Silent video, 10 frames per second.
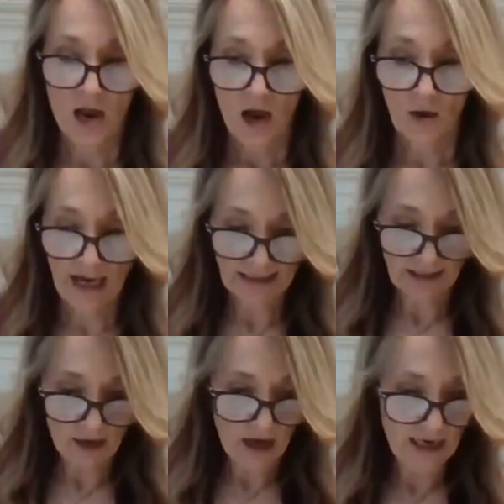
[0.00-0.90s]
Okay,
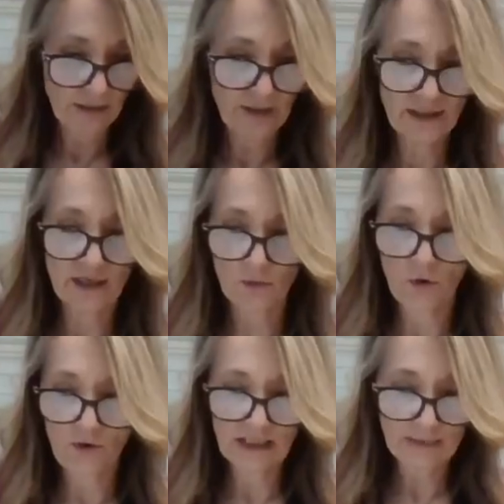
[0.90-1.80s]
so I am just going to
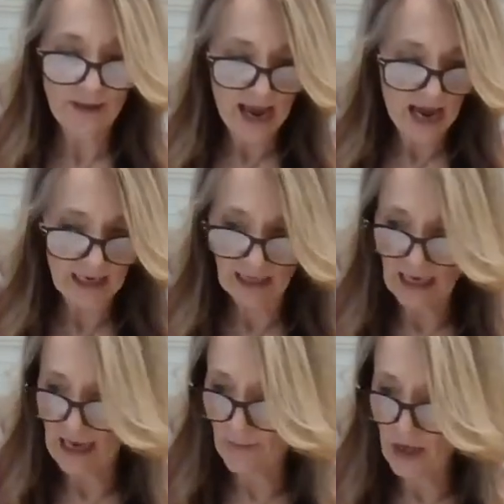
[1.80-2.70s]
roll this back and
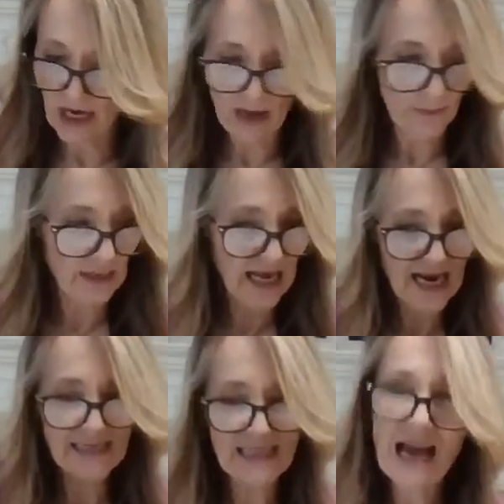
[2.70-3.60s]
kind of put it in place.